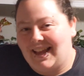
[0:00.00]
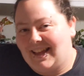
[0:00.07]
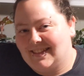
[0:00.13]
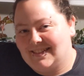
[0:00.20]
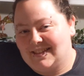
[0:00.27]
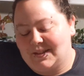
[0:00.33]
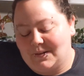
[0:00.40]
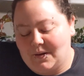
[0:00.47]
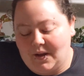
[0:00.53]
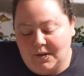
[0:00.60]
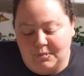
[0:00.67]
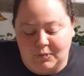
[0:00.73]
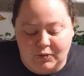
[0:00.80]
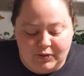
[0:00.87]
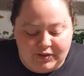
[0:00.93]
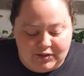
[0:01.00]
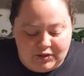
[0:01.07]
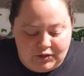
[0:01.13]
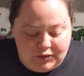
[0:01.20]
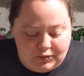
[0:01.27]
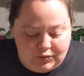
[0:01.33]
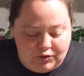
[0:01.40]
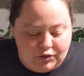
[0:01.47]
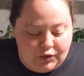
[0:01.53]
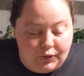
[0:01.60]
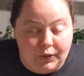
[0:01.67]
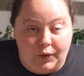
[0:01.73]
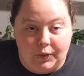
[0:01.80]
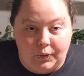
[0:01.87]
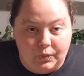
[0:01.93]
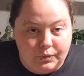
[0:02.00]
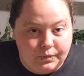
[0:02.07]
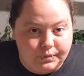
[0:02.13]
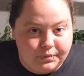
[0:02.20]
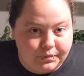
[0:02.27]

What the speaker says: and so I'm going to show you.